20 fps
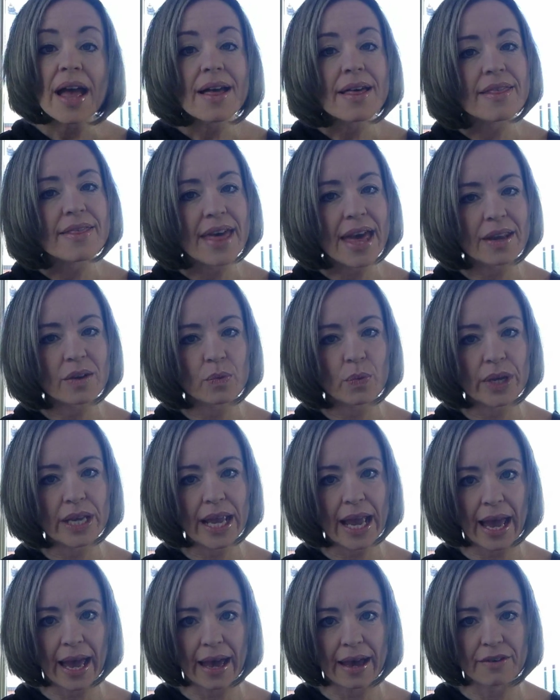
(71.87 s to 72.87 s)
then
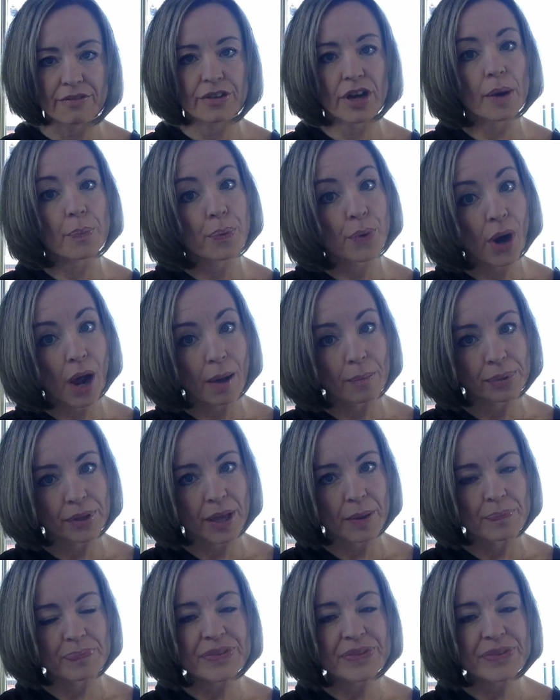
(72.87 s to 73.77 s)
we have a problem.